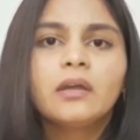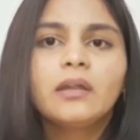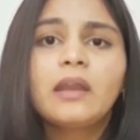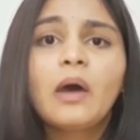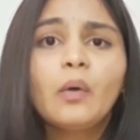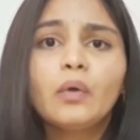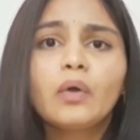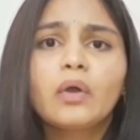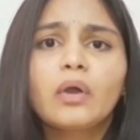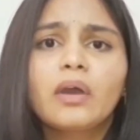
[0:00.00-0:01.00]
Now,
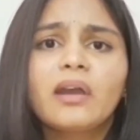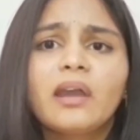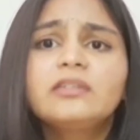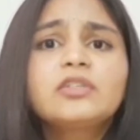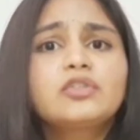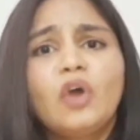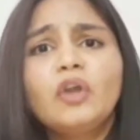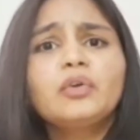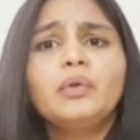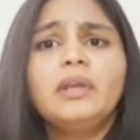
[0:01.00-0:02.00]
it's
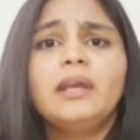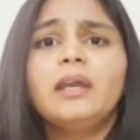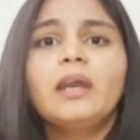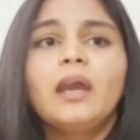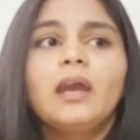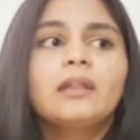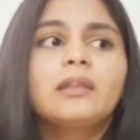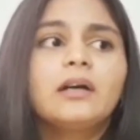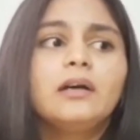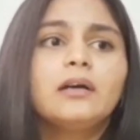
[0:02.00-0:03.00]
not only
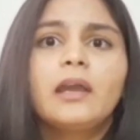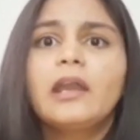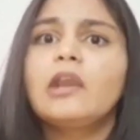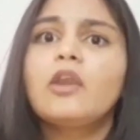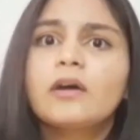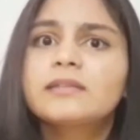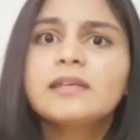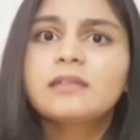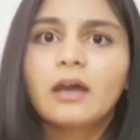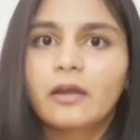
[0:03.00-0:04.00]
the
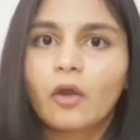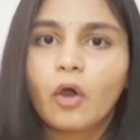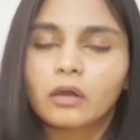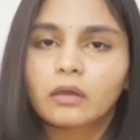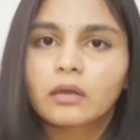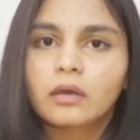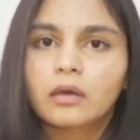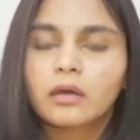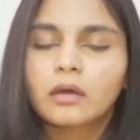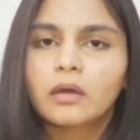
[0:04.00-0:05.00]
in-laws are wrong.
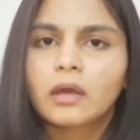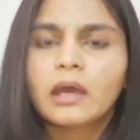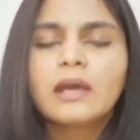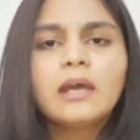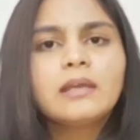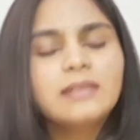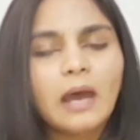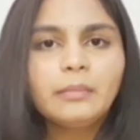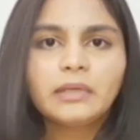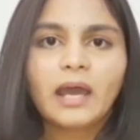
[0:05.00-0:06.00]

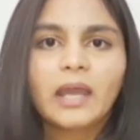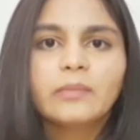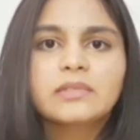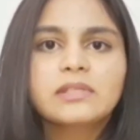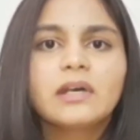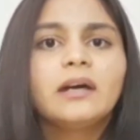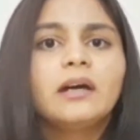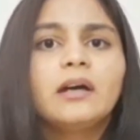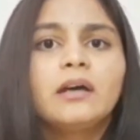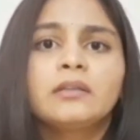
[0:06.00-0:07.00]
Sometimes
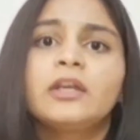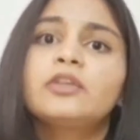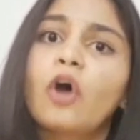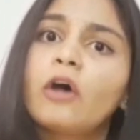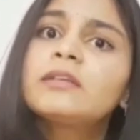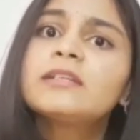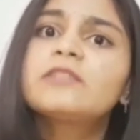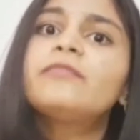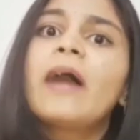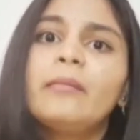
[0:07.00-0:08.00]
the
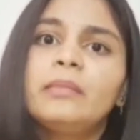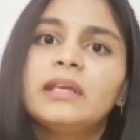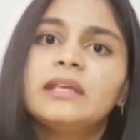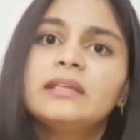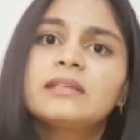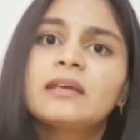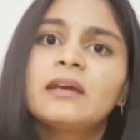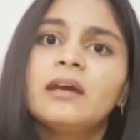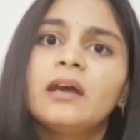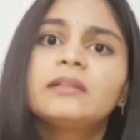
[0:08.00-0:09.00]
daughters' families,
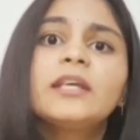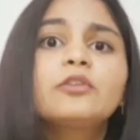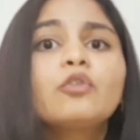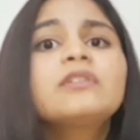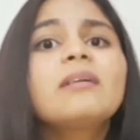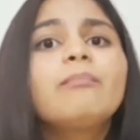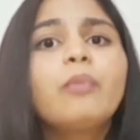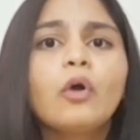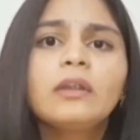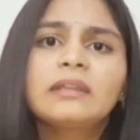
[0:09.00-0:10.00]
they don't
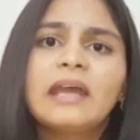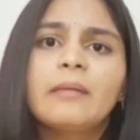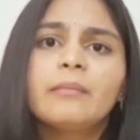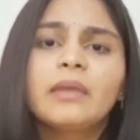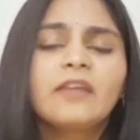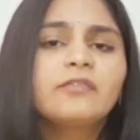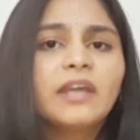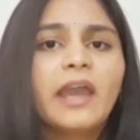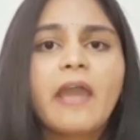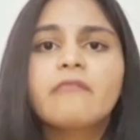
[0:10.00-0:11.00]
support them if
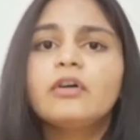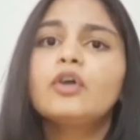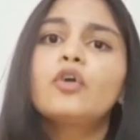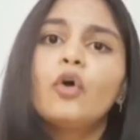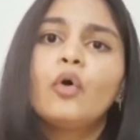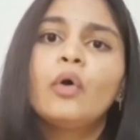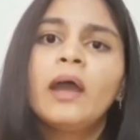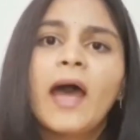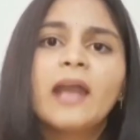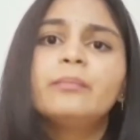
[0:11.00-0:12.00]
they ever go
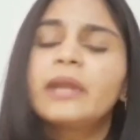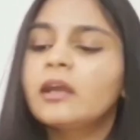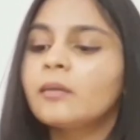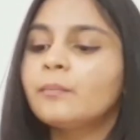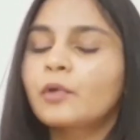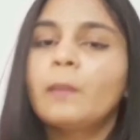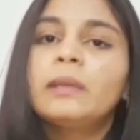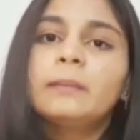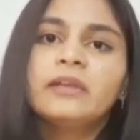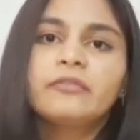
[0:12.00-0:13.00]
and bring a
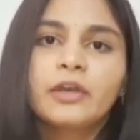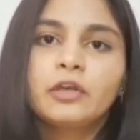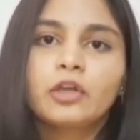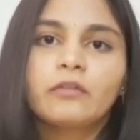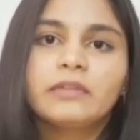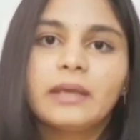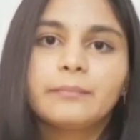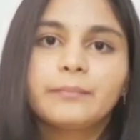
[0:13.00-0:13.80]
problem in front of them.